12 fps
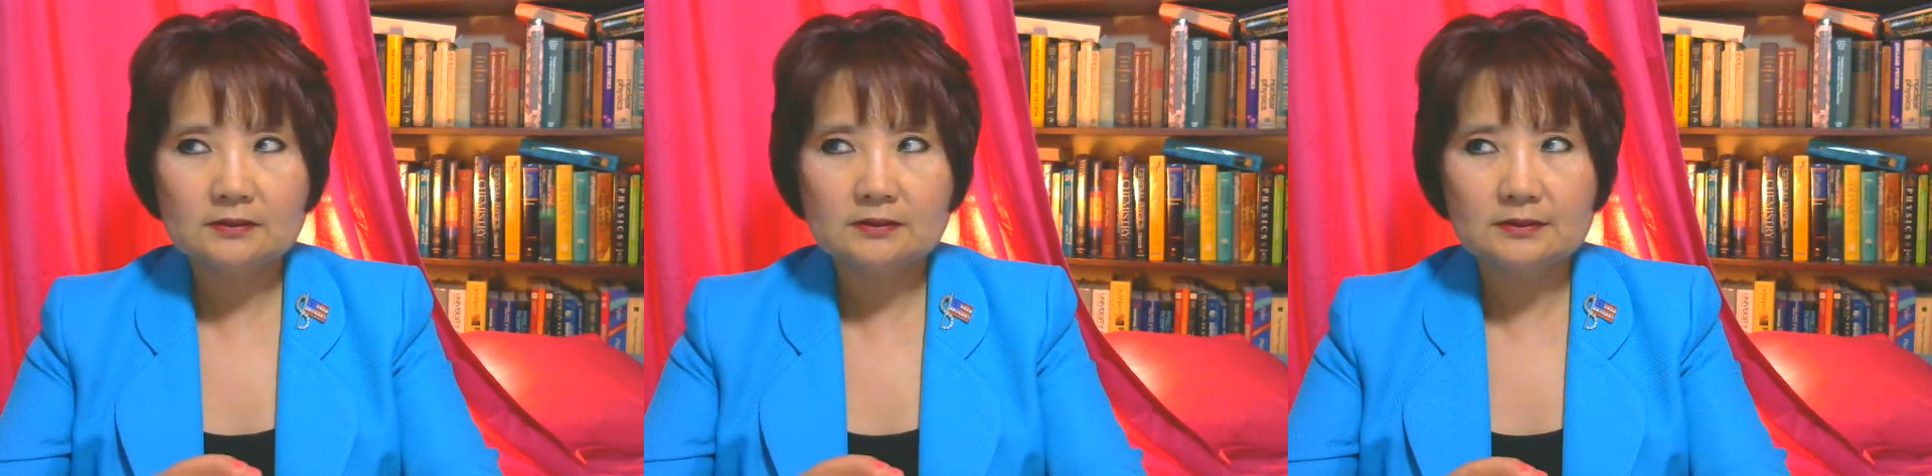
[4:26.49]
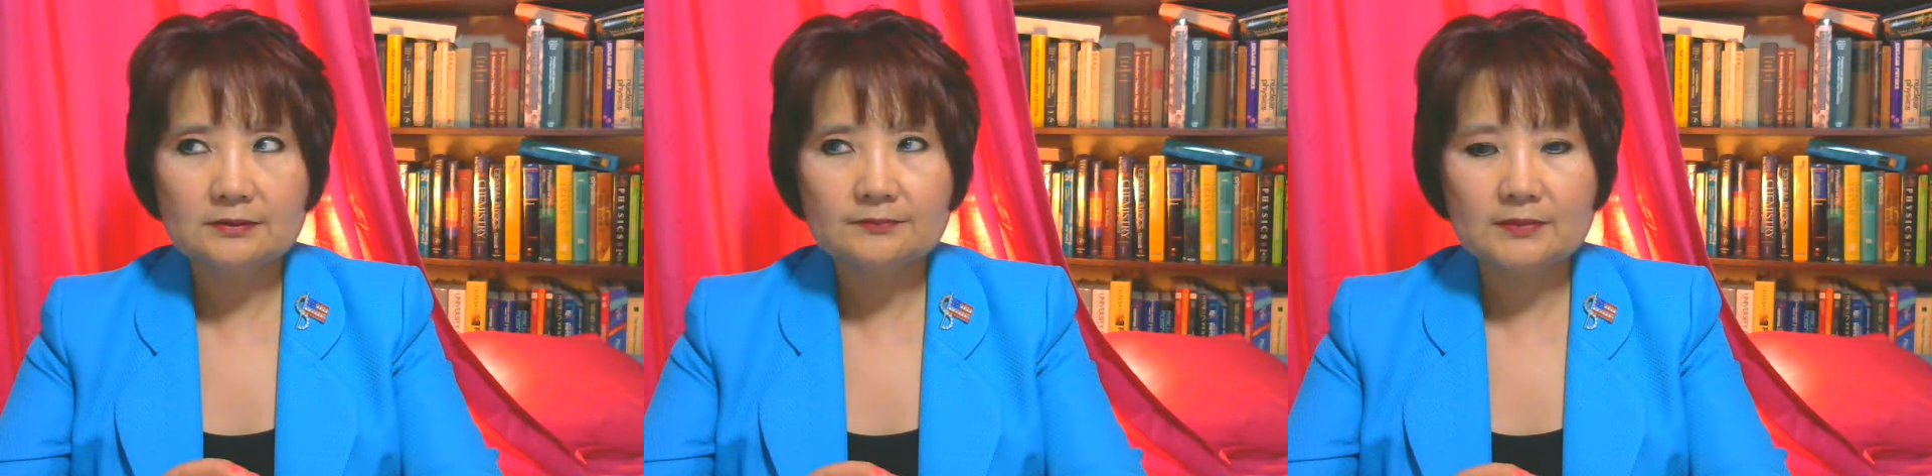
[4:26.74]

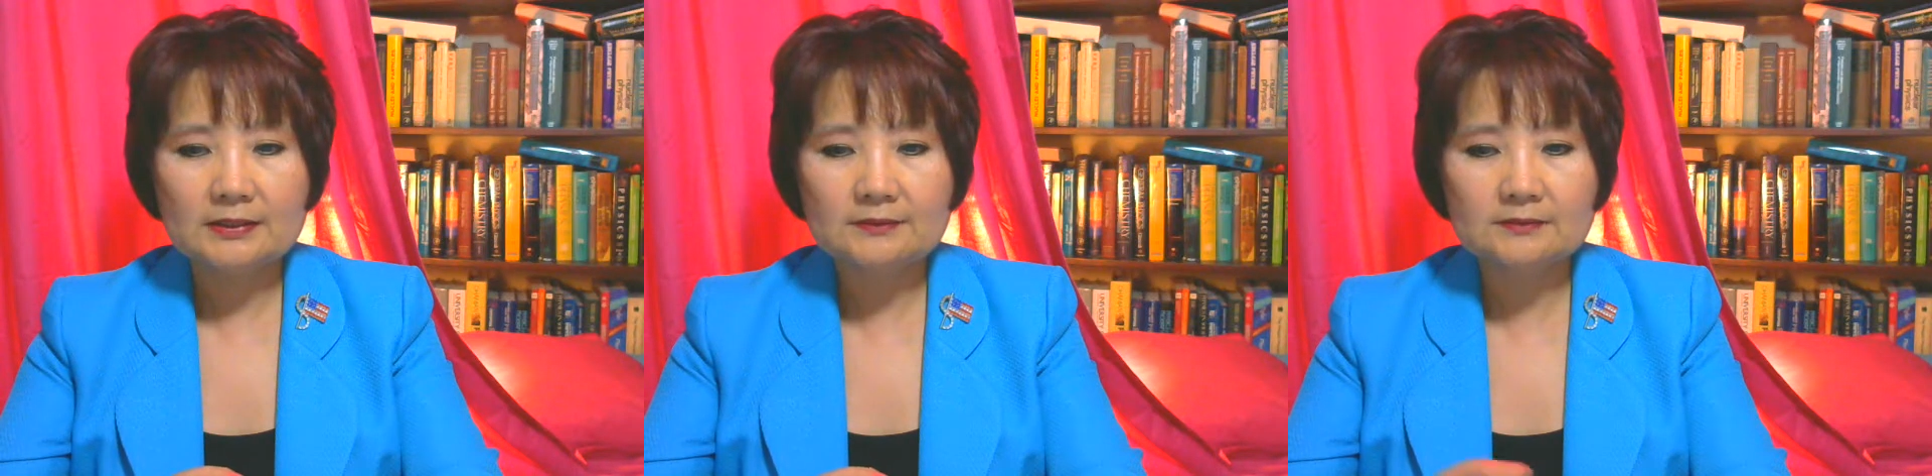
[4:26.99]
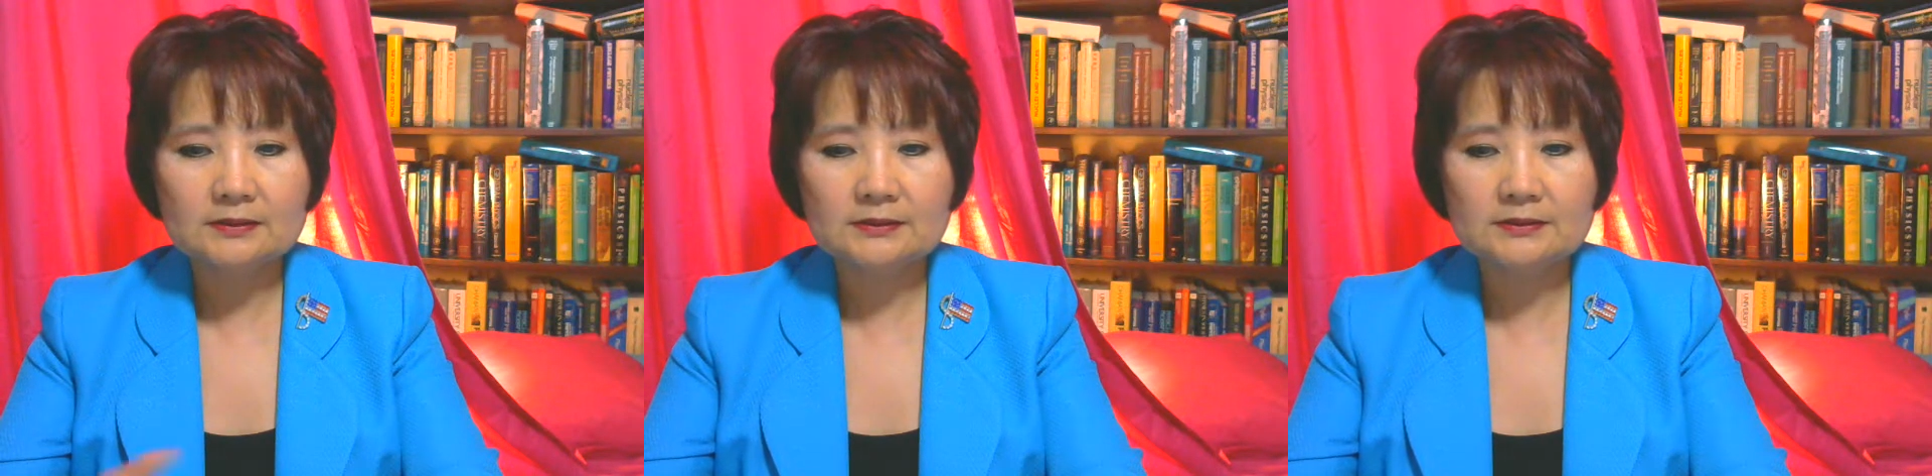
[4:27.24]
I
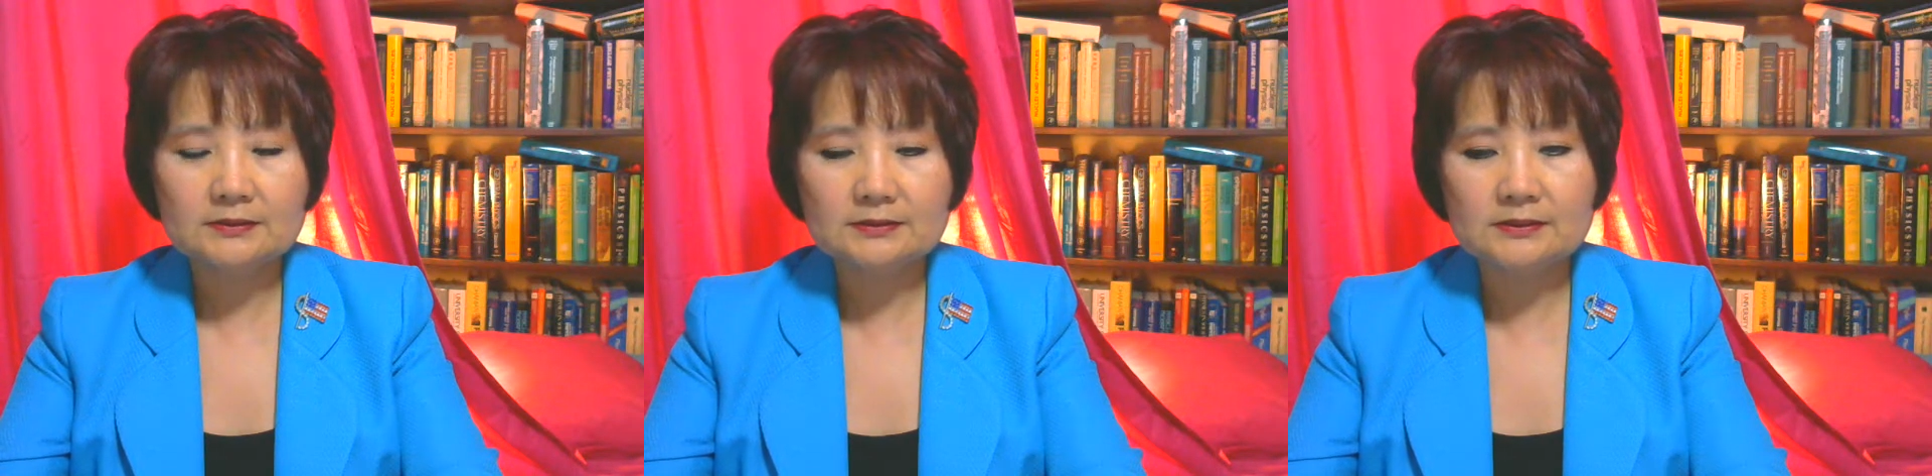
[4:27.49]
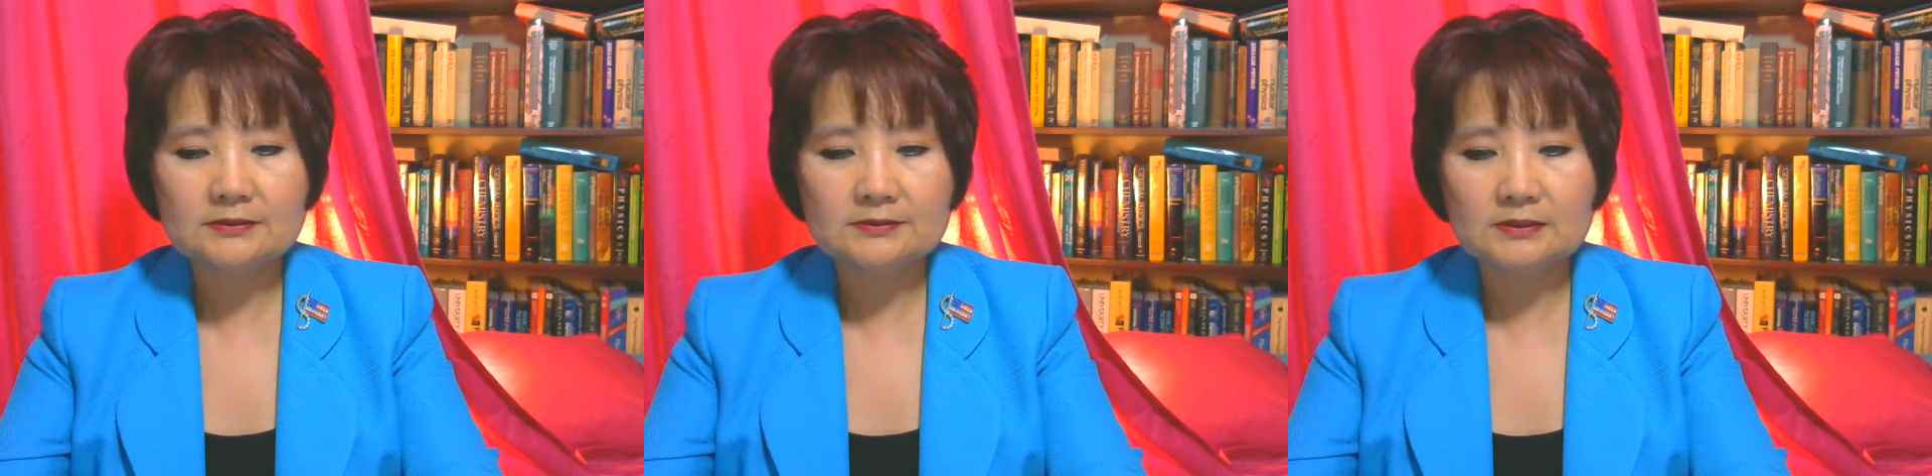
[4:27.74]
think
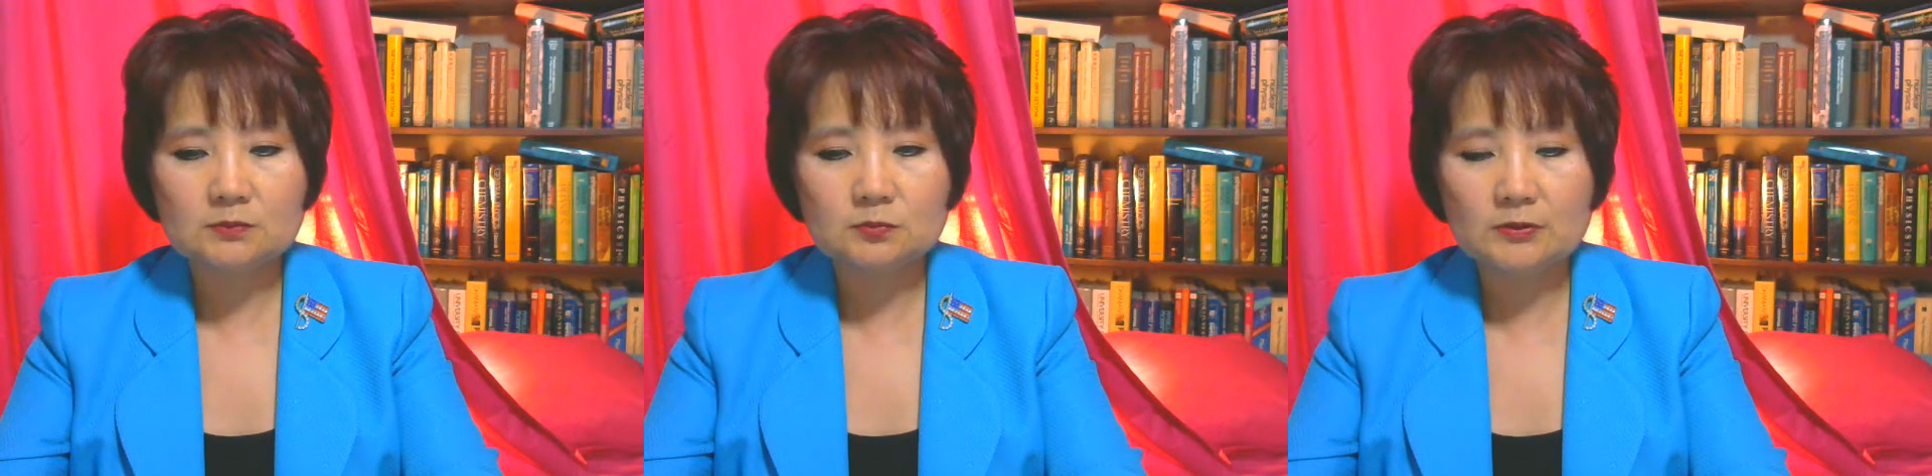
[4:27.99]
in some